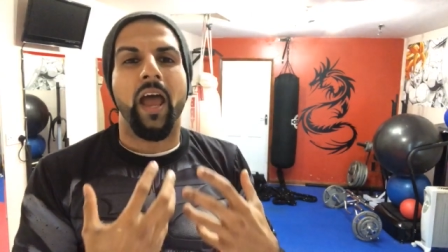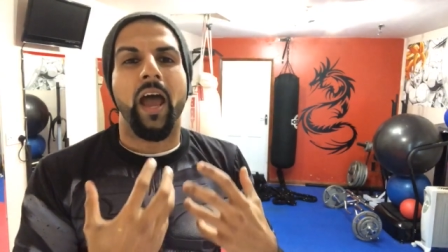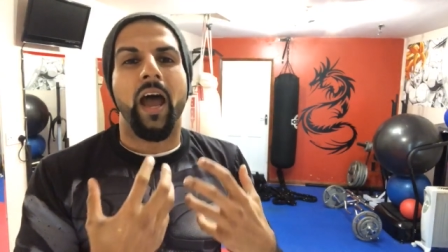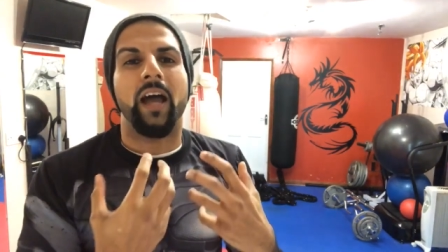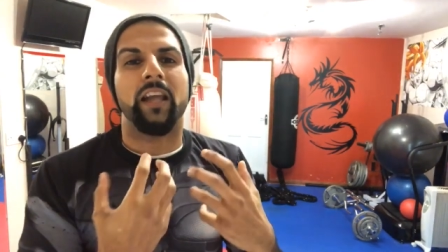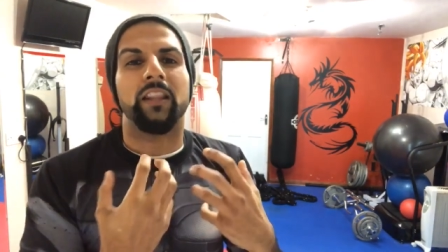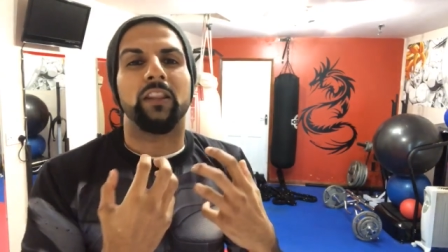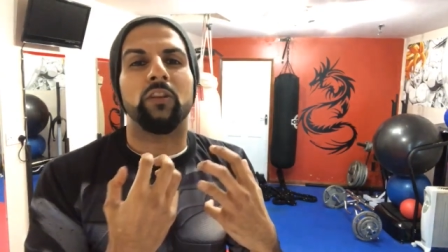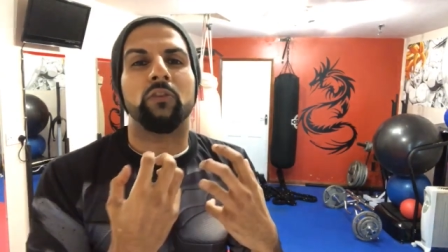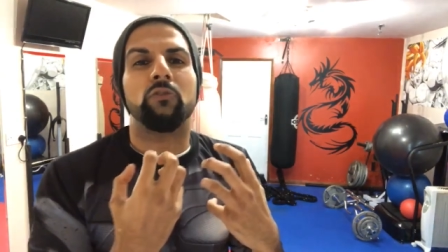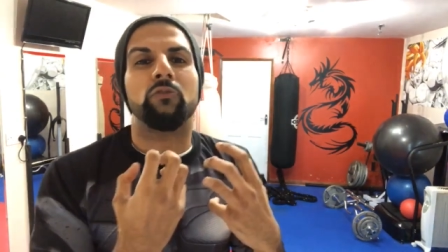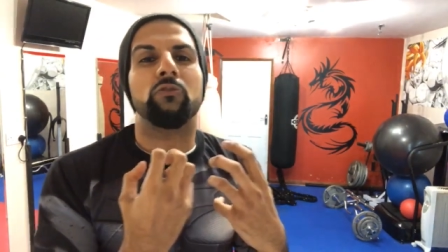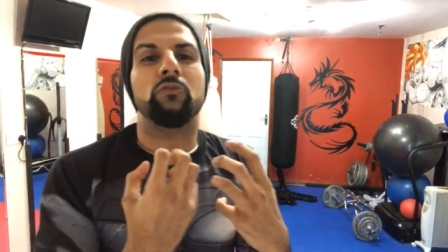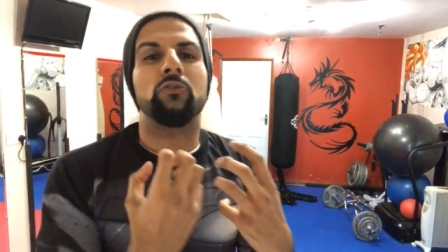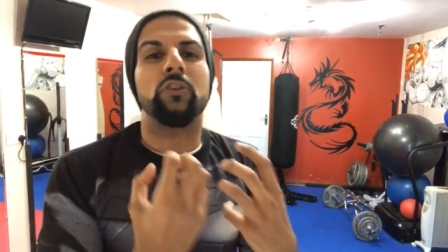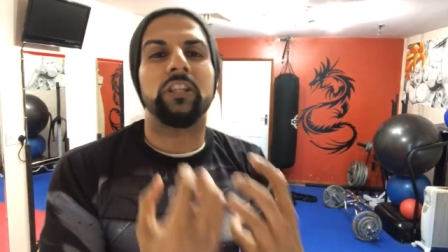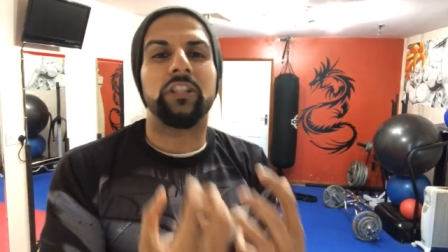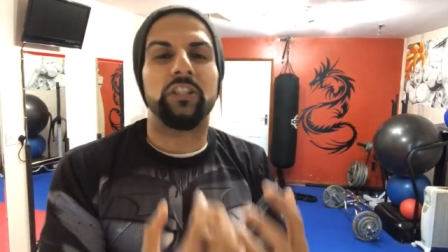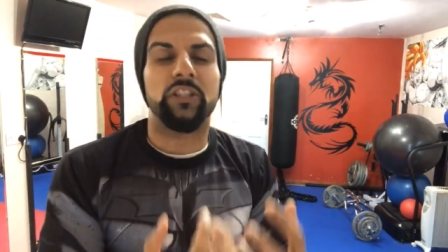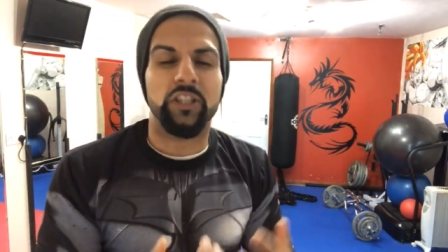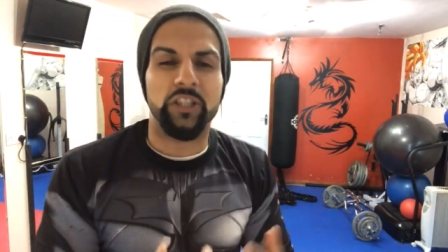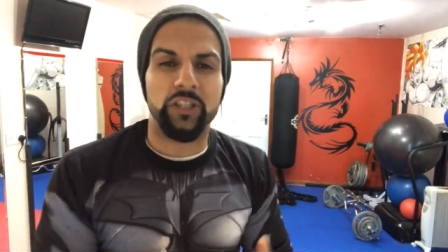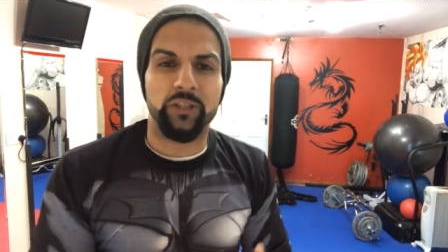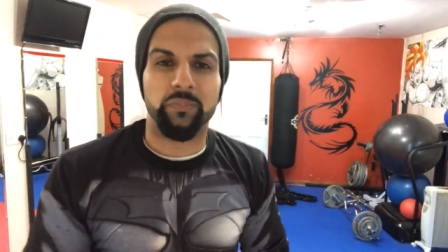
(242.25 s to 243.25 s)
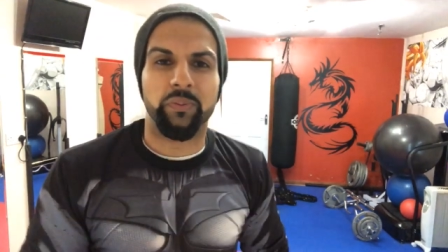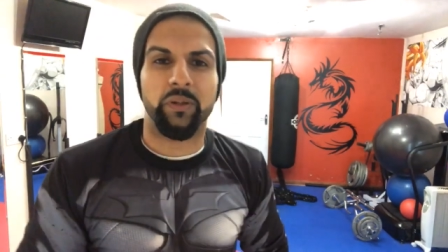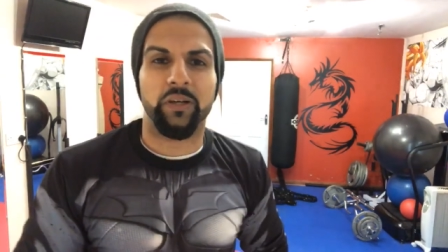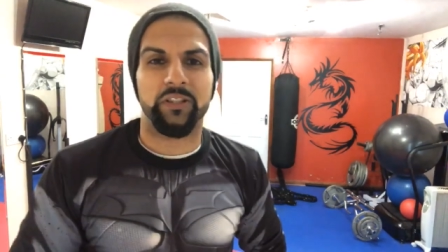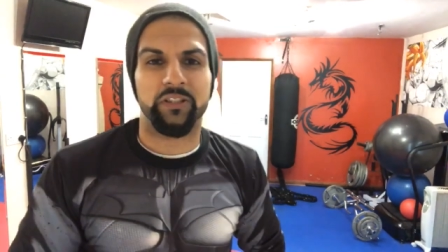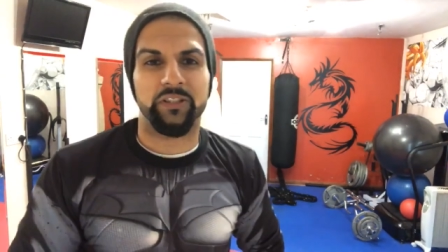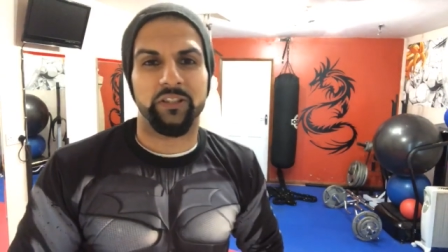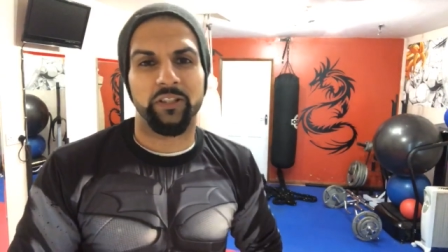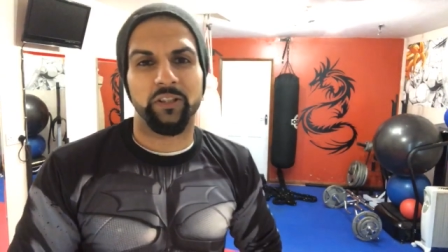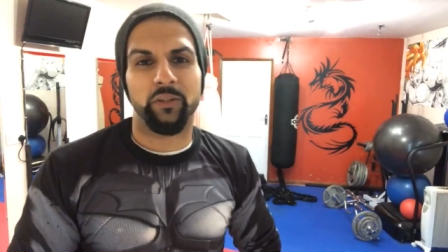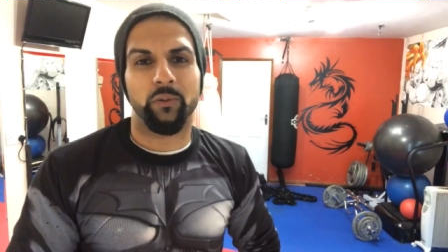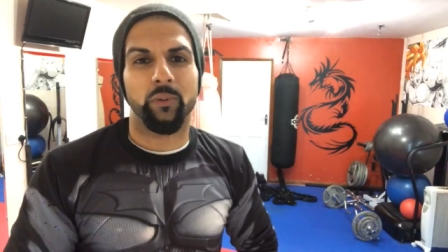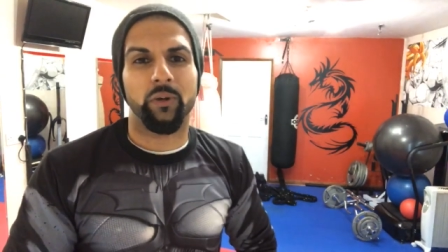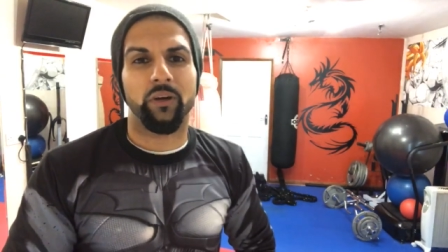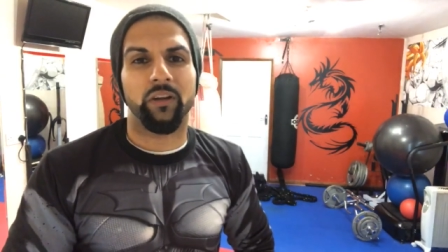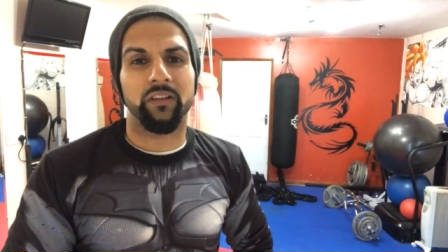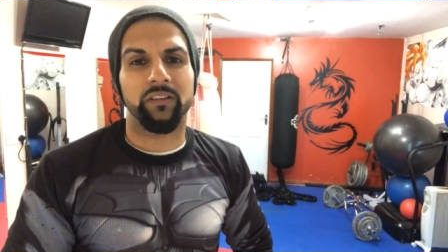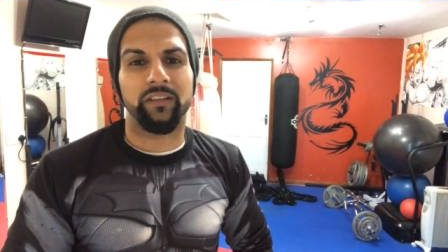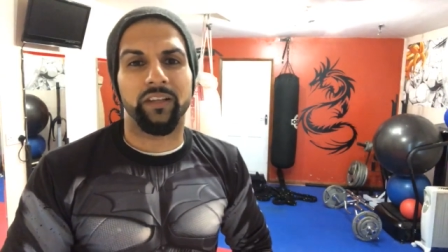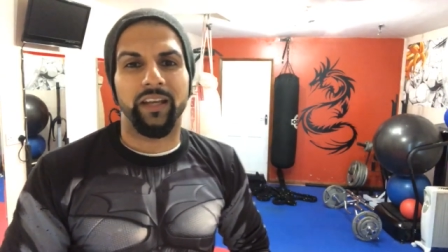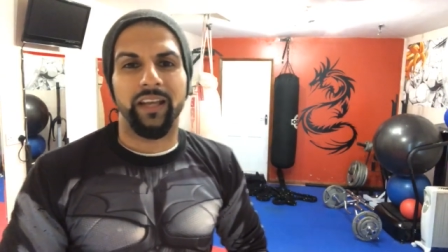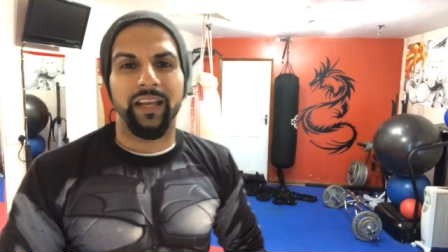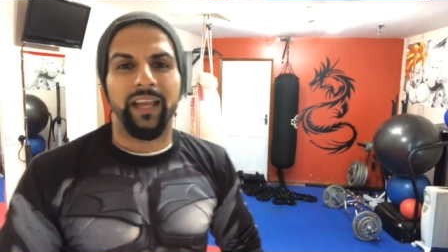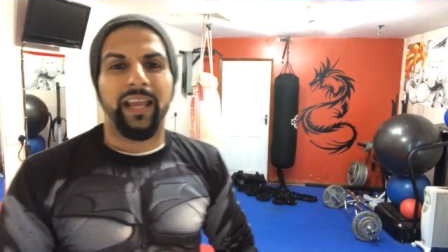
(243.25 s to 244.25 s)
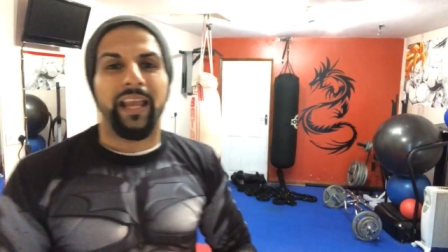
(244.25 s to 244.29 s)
and the richest person in the world.